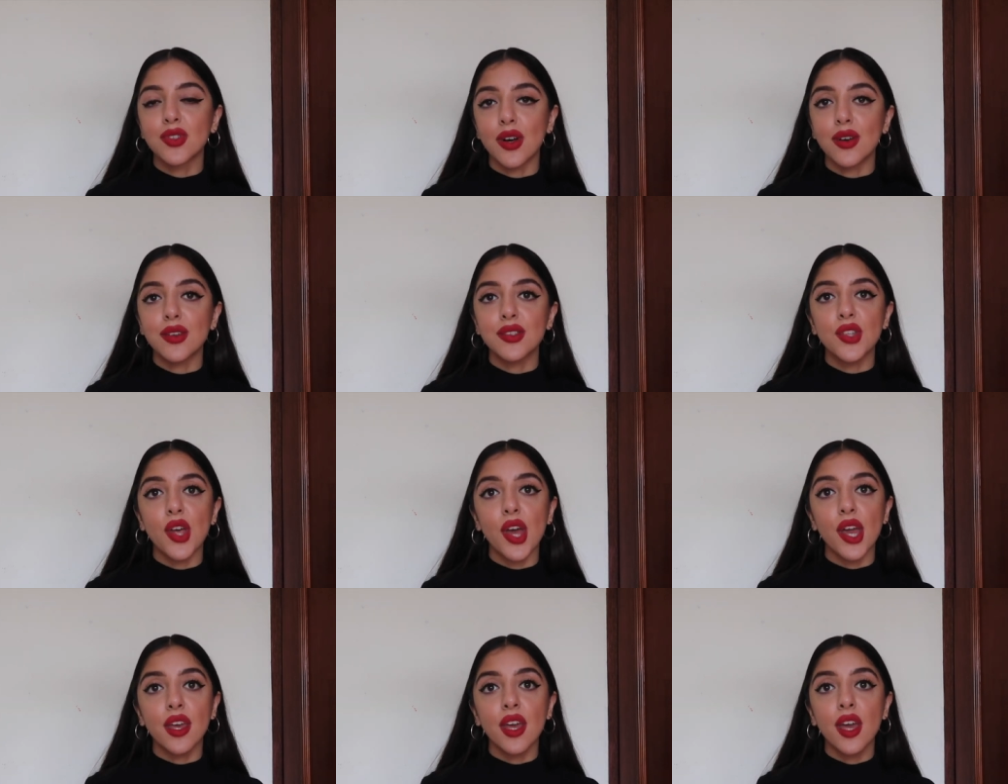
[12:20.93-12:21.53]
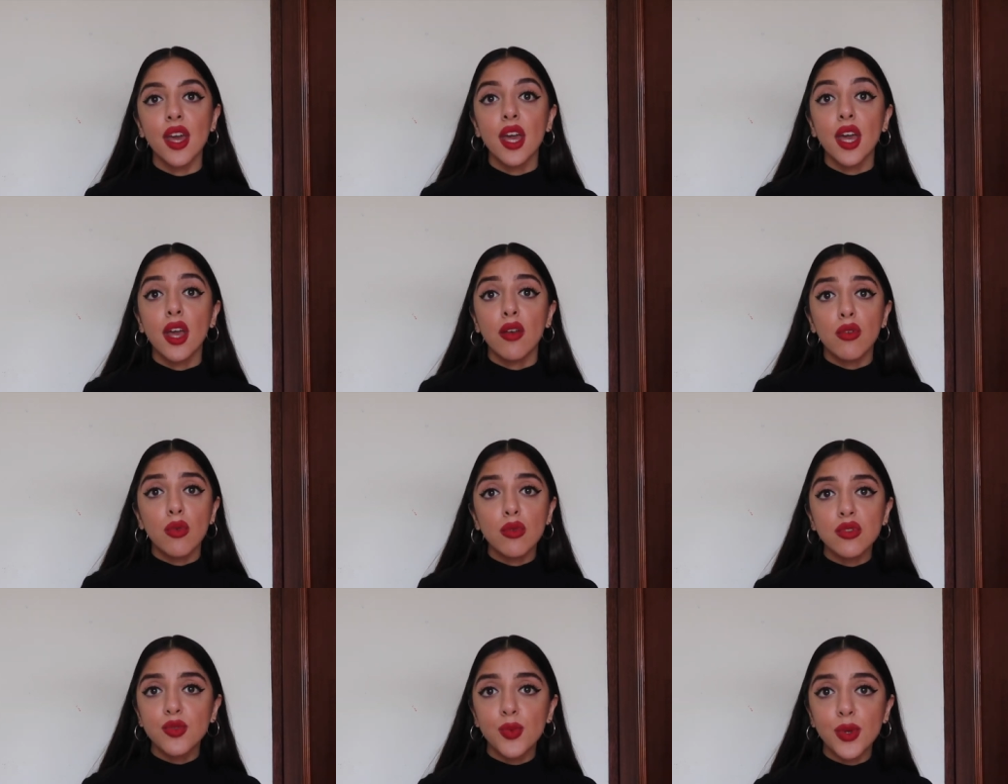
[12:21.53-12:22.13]
So I was like,
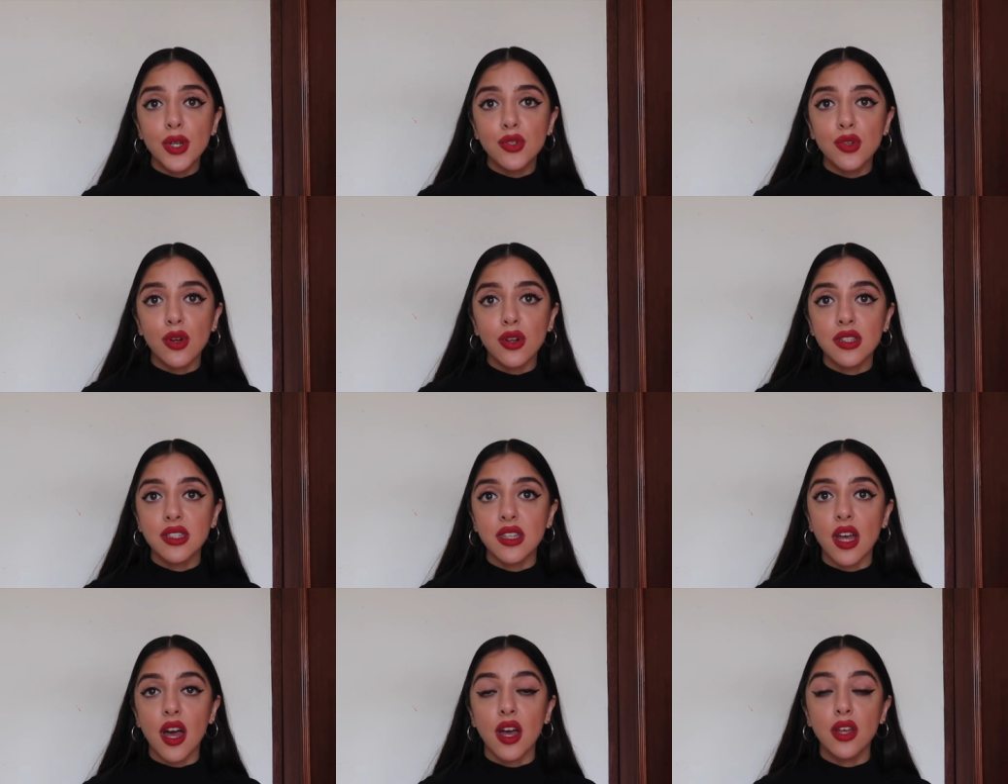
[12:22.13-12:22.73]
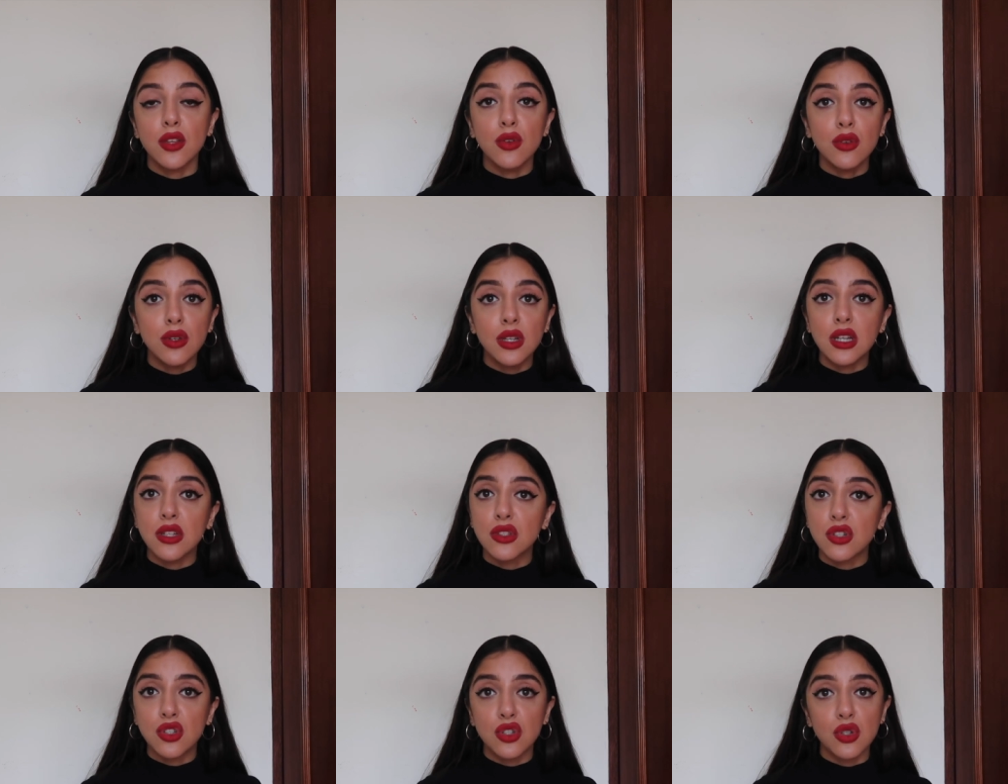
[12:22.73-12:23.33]
if you want to be a doctor, you
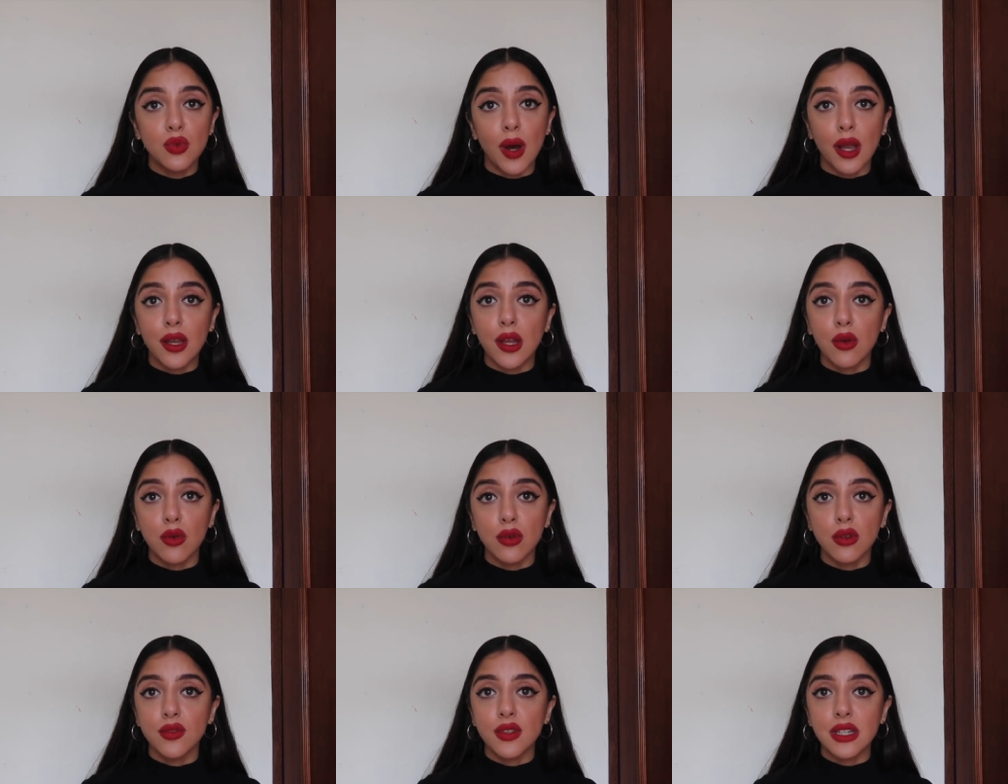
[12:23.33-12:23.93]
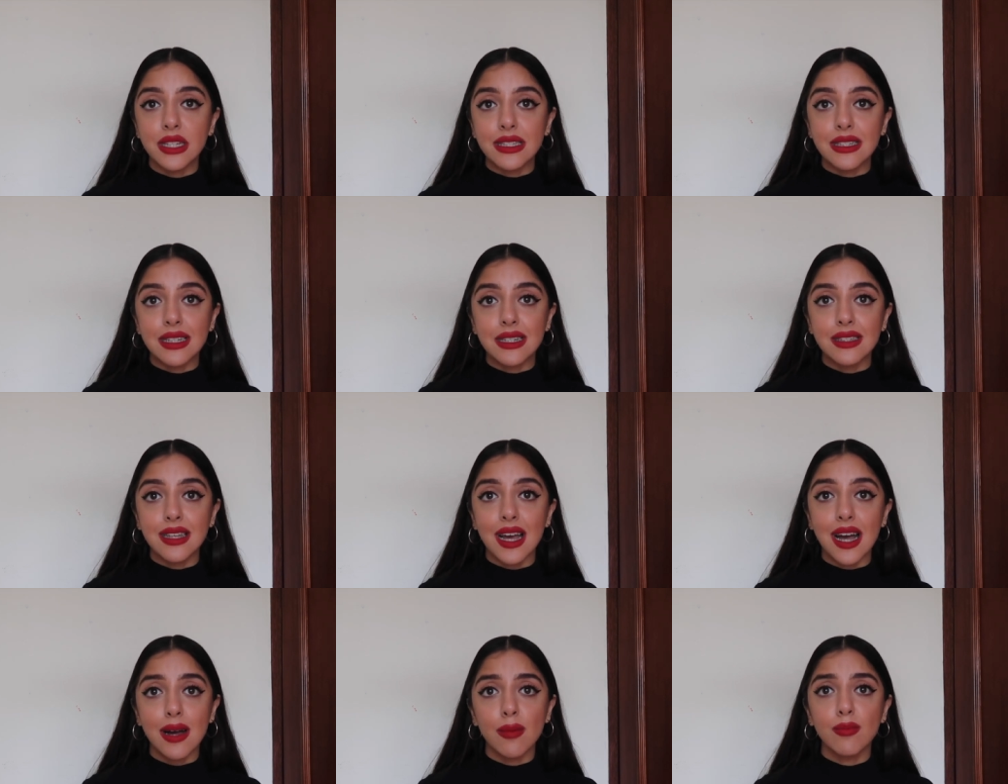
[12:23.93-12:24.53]
need to do well in all of these
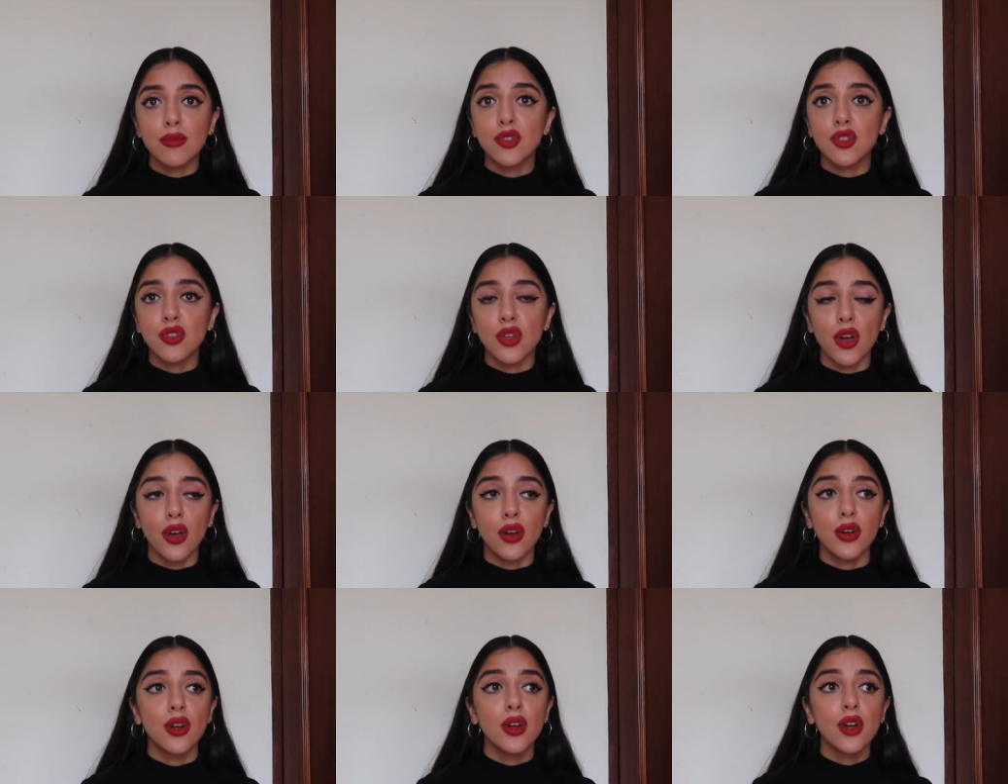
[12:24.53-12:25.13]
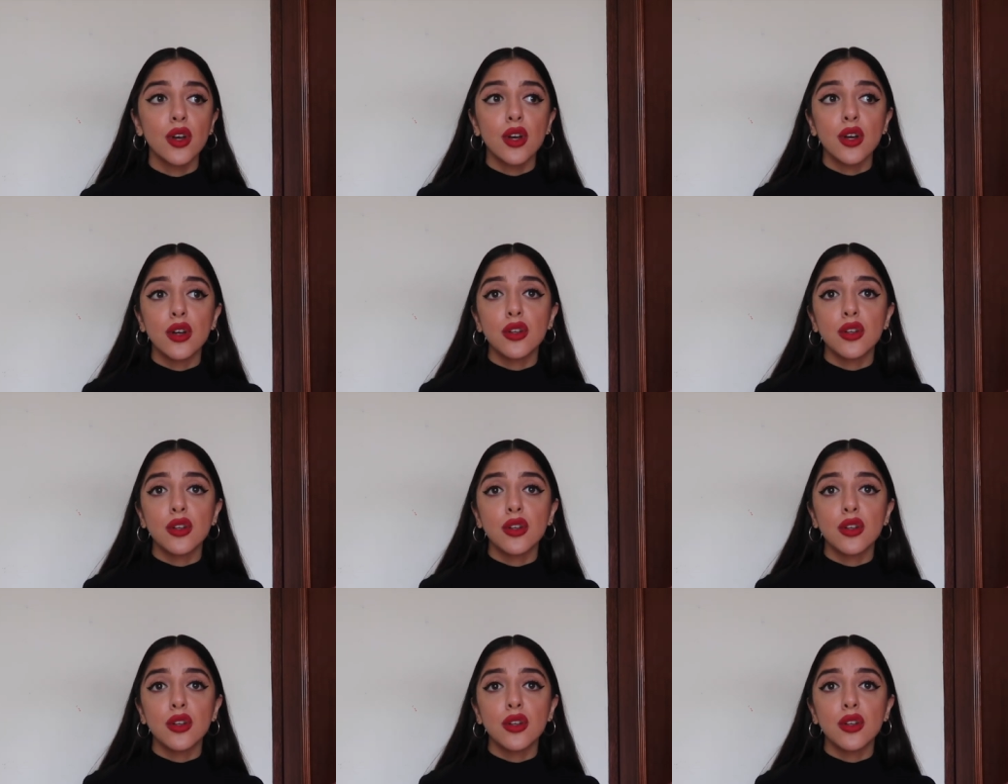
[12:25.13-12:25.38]
exams. So